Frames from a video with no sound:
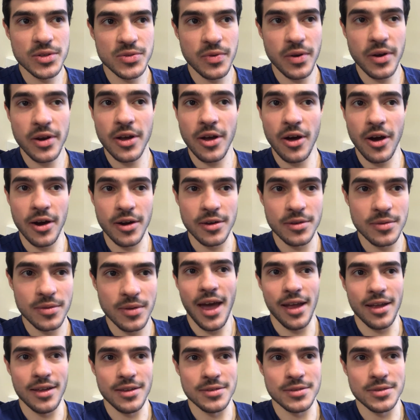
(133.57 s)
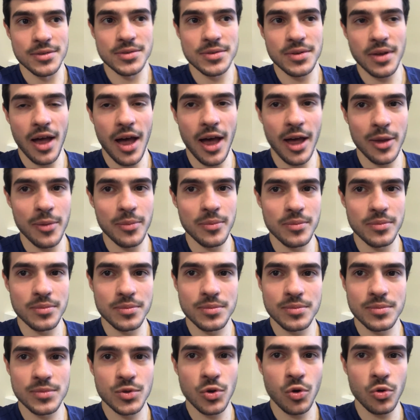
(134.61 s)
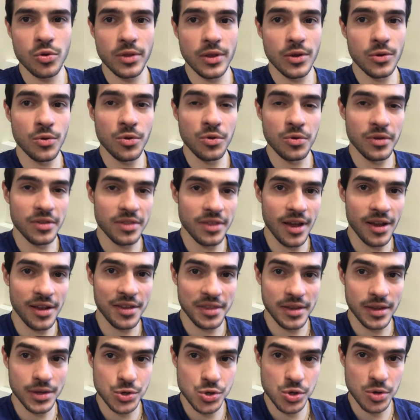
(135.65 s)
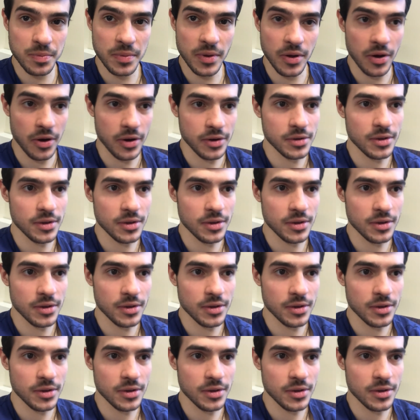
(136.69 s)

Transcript: very hard and I'm totally cool with that. I think it should be hard.